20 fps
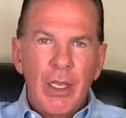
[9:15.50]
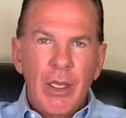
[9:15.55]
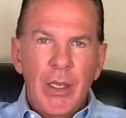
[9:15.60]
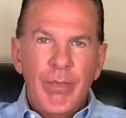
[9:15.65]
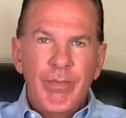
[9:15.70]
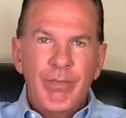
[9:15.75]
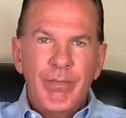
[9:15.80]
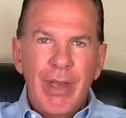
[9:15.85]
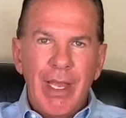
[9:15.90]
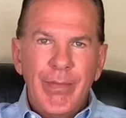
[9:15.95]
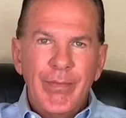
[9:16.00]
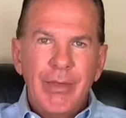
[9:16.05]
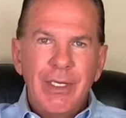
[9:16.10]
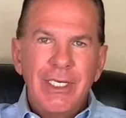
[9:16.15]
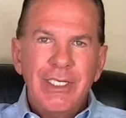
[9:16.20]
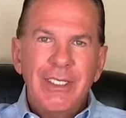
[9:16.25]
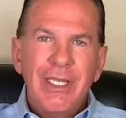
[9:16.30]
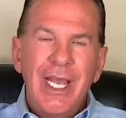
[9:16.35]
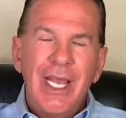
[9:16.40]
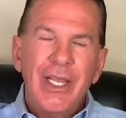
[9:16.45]

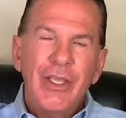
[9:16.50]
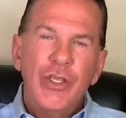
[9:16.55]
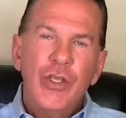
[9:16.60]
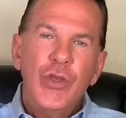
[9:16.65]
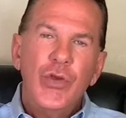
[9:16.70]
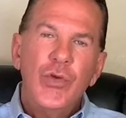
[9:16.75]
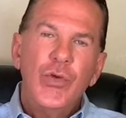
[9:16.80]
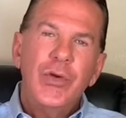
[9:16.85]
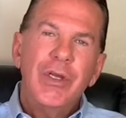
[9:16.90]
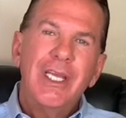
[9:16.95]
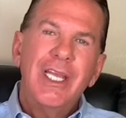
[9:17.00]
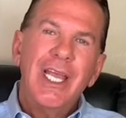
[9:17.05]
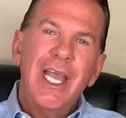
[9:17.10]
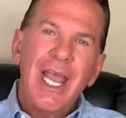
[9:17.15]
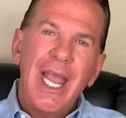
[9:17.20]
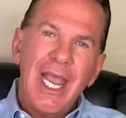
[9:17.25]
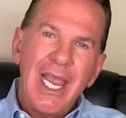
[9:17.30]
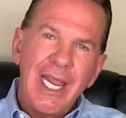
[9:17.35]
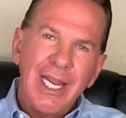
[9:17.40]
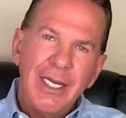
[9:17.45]
Memories that you
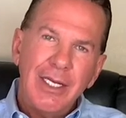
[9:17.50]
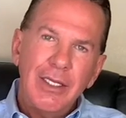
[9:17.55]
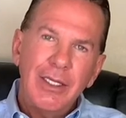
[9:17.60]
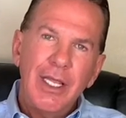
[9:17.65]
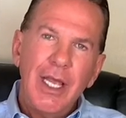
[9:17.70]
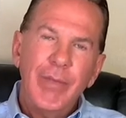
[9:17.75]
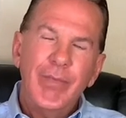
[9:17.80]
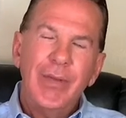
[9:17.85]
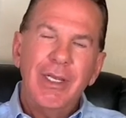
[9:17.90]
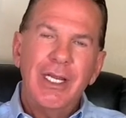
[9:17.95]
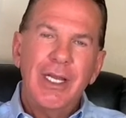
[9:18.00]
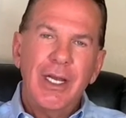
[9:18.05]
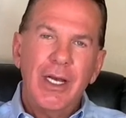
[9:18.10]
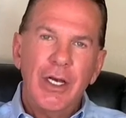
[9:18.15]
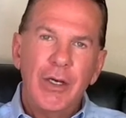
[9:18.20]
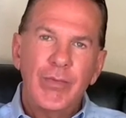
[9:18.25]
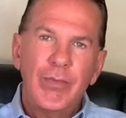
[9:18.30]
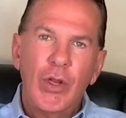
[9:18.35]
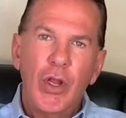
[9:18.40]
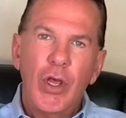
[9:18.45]
gain that
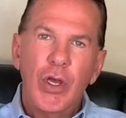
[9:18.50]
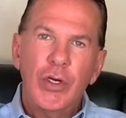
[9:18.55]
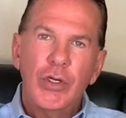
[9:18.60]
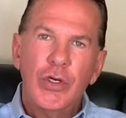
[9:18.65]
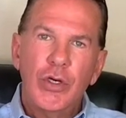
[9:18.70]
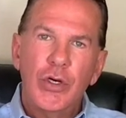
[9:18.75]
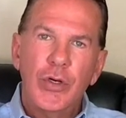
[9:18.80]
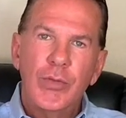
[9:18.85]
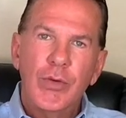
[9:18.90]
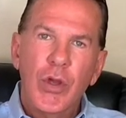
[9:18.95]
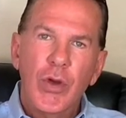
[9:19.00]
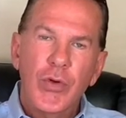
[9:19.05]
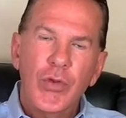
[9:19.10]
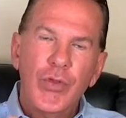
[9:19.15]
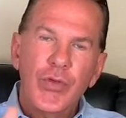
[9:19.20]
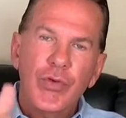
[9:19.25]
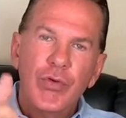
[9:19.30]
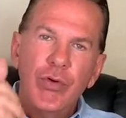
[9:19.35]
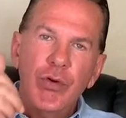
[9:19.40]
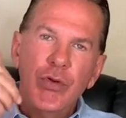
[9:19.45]
become long-term go
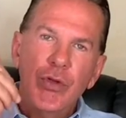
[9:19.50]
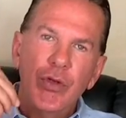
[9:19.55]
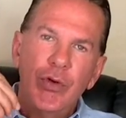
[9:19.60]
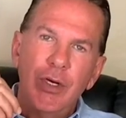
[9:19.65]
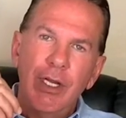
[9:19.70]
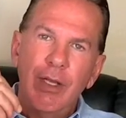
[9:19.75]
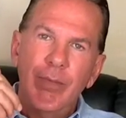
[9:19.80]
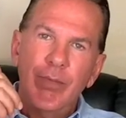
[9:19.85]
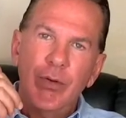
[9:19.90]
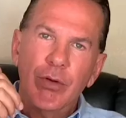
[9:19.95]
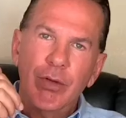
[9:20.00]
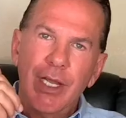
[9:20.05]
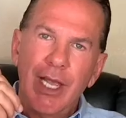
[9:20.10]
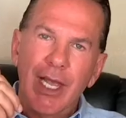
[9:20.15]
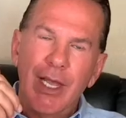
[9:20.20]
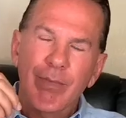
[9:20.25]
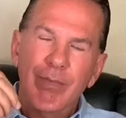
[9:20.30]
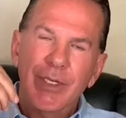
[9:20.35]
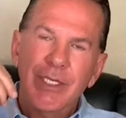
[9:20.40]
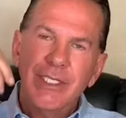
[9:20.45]
through your
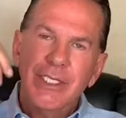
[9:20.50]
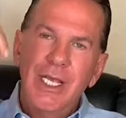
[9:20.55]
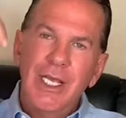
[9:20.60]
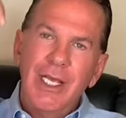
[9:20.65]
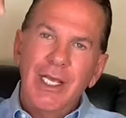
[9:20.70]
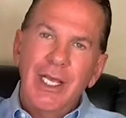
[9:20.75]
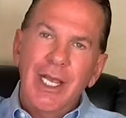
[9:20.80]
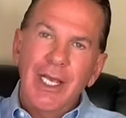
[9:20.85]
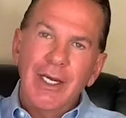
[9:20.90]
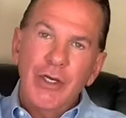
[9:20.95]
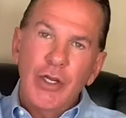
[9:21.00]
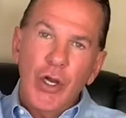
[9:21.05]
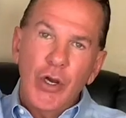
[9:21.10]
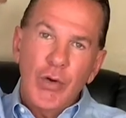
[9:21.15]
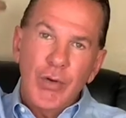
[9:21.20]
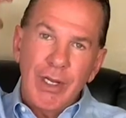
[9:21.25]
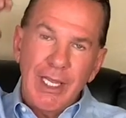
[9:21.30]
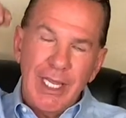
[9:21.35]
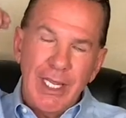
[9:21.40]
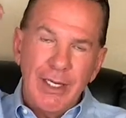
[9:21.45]
hippocampus and
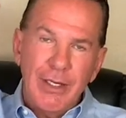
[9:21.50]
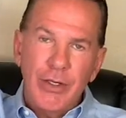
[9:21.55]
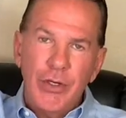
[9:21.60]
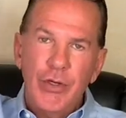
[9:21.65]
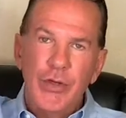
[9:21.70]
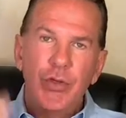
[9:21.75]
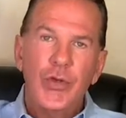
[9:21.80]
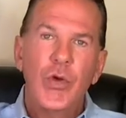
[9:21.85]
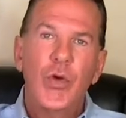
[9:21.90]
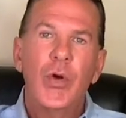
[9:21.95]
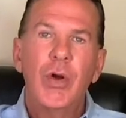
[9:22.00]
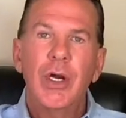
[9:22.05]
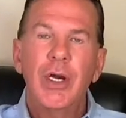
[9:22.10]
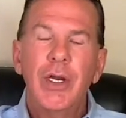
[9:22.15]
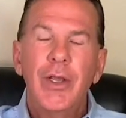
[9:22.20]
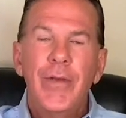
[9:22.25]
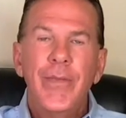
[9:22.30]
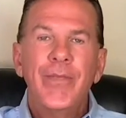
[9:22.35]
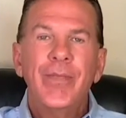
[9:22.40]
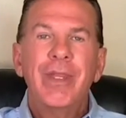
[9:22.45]
go into your
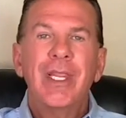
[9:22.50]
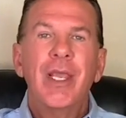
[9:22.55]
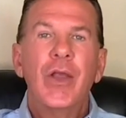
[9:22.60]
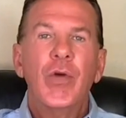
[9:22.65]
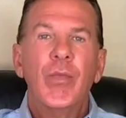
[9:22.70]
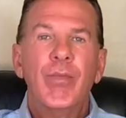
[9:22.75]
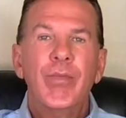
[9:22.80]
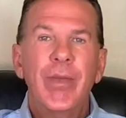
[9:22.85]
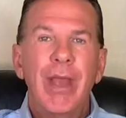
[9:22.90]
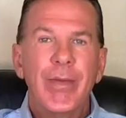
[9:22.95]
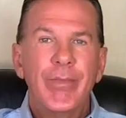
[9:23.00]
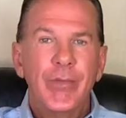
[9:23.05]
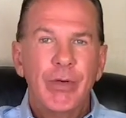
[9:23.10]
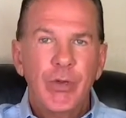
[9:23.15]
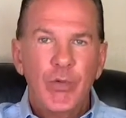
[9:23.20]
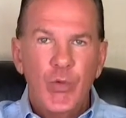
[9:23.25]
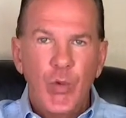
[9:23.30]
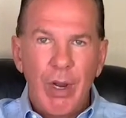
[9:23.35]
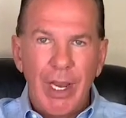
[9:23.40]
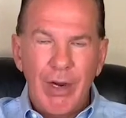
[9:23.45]
memory
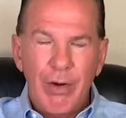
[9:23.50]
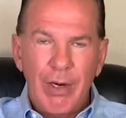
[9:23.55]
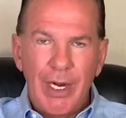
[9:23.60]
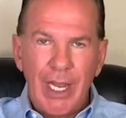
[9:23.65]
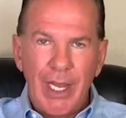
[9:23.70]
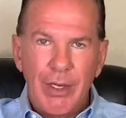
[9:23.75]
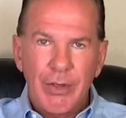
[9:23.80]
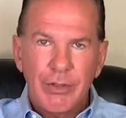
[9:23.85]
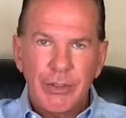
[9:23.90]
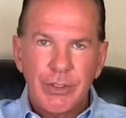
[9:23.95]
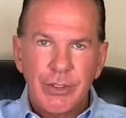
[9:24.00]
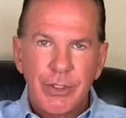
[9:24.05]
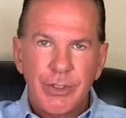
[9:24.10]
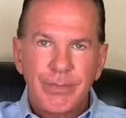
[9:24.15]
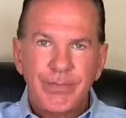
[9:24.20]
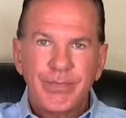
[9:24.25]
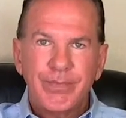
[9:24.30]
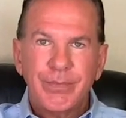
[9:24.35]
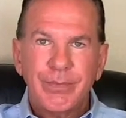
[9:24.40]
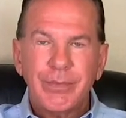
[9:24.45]
warehouse.
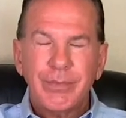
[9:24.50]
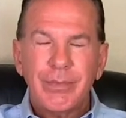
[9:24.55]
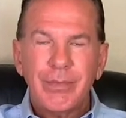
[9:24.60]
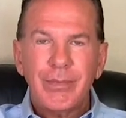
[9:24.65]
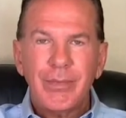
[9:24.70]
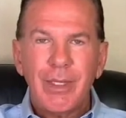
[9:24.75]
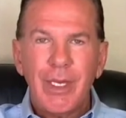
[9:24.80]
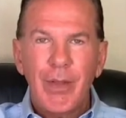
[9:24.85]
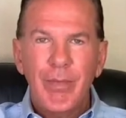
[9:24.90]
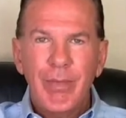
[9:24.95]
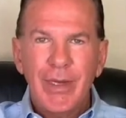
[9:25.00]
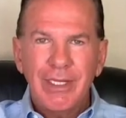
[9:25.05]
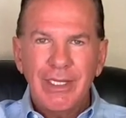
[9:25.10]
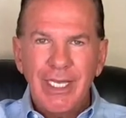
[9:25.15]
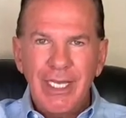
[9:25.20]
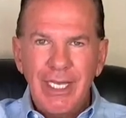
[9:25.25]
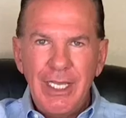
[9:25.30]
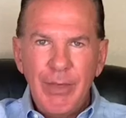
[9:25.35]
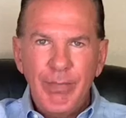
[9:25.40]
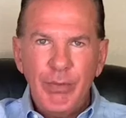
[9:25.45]
But the
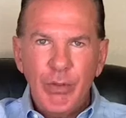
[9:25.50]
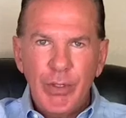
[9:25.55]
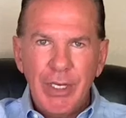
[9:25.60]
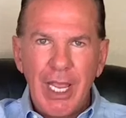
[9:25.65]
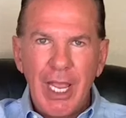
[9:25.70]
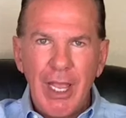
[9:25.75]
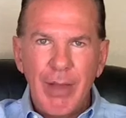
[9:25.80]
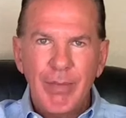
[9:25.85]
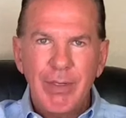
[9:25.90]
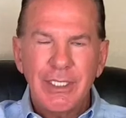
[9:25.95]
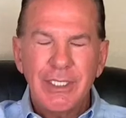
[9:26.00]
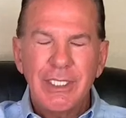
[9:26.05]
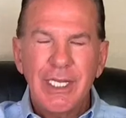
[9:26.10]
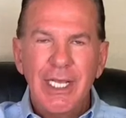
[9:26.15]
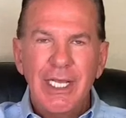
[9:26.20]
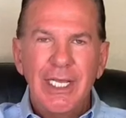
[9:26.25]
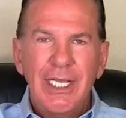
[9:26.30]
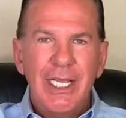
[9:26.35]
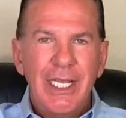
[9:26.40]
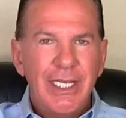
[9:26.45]
hippocampus
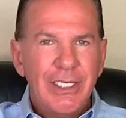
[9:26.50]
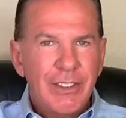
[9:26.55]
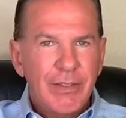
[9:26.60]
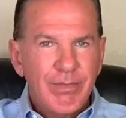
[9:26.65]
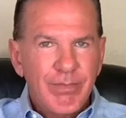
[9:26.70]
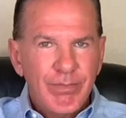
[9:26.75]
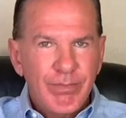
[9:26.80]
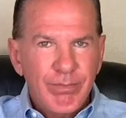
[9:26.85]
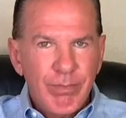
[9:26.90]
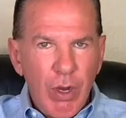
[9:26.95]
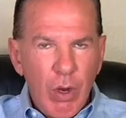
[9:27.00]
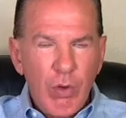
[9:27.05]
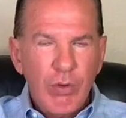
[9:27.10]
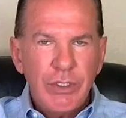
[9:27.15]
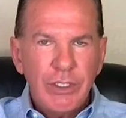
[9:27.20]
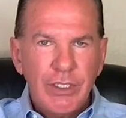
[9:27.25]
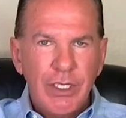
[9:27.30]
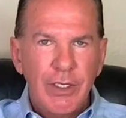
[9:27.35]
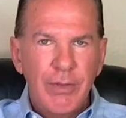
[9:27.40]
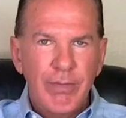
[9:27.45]
is
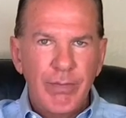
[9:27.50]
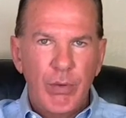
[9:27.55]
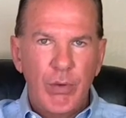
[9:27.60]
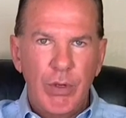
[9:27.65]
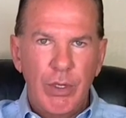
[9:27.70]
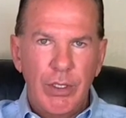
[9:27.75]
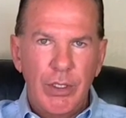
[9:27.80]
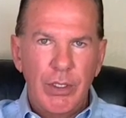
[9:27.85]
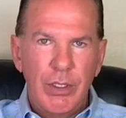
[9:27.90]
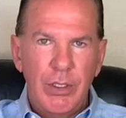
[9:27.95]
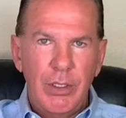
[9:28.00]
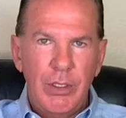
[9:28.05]
most important